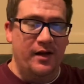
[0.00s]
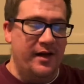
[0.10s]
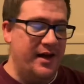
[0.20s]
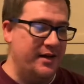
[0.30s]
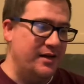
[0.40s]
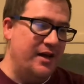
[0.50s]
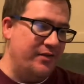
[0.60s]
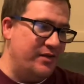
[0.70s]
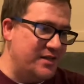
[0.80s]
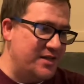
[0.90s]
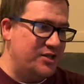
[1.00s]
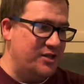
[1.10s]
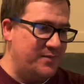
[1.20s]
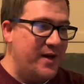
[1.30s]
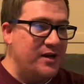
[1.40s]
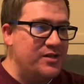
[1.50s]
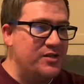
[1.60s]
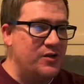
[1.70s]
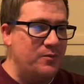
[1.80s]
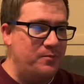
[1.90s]
And this is just, man, it's
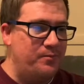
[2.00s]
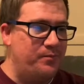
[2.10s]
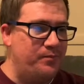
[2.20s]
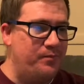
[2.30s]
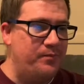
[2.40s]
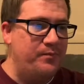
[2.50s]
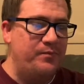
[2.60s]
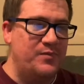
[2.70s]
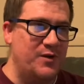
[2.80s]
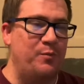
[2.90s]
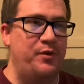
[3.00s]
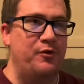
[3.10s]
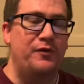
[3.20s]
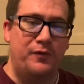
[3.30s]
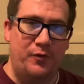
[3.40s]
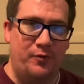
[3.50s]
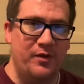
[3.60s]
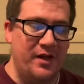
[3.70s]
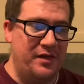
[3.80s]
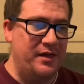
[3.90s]
so so beautiful to
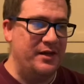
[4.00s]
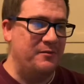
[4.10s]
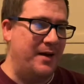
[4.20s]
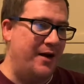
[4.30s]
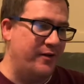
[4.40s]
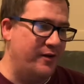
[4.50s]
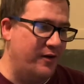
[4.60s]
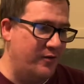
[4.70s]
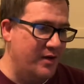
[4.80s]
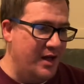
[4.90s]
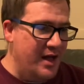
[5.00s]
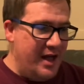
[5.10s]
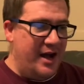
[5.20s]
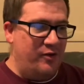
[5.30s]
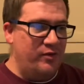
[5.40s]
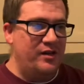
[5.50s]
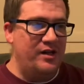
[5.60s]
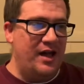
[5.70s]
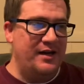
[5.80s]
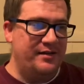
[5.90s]
really think about, you know? And I really
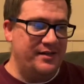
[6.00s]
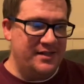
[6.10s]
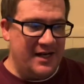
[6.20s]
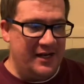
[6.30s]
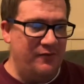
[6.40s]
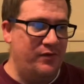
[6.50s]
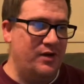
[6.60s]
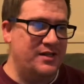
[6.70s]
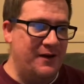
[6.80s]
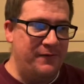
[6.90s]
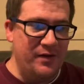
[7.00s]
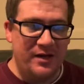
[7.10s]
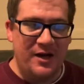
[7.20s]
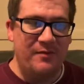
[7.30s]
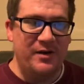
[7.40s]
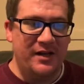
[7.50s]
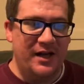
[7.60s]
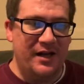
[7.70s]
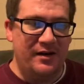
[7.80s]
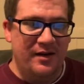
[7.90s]
liked the second verse. I feel it coming
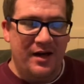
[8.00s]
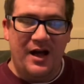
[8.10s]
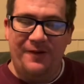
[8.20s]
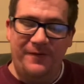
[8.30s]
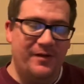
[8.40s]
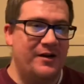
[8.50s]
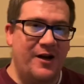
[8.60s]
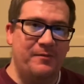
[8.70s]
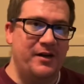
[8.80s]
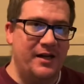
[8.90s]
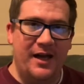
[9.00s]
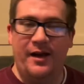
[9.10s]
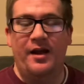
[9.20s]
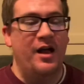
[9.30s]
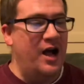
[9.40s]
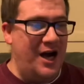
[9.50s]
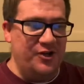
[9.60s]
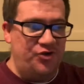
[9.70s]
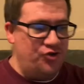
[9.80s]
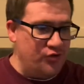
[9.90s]
again. I feel it coming again. I
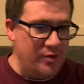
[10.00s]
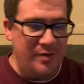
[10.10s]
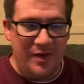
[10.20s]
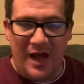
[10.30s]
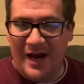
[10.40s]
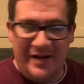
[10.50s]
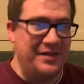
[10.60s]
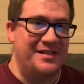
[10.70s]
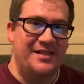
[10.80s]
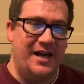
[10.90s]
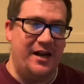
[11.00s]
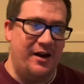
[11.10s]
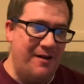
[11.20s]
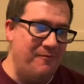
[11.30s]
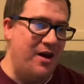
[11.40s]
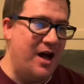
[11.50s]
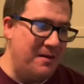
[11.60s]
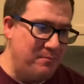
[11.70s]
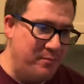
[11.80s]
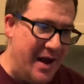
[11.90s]
drew a line in the sand. I'm
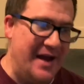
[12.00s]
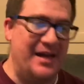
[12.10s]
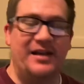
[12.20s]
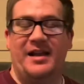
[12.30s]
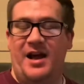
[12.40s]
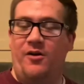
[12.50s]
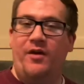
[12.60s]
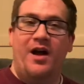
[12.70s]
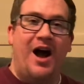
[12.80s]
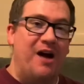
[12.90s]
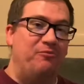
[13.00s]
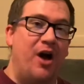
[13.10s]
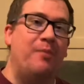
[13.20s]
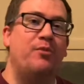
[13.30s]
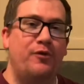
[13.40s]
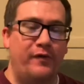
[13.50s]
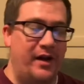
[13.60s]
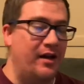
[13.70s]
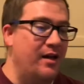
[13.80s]
not backing down. I'm not moving.